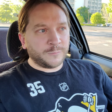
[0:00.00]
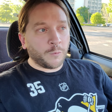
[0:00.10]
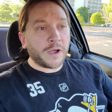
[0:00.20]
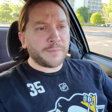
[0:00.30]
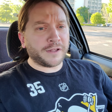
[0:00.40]

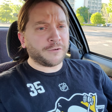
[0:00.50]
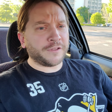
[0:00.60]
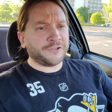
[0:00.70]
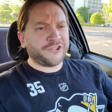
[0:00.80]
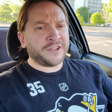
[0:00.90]
Way better
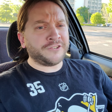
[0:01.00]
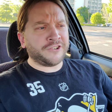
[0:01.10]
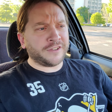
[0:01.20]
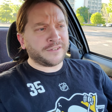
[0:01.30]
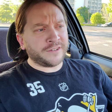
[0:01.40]
than
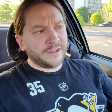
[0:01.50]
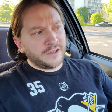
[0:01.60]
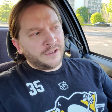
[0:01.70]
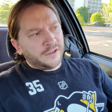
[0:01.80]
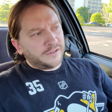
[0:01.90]
Chi-Chi's,
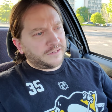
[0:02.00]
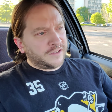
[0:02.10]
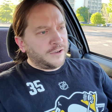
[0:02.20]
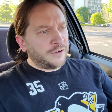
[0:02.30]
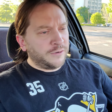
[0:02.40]
so...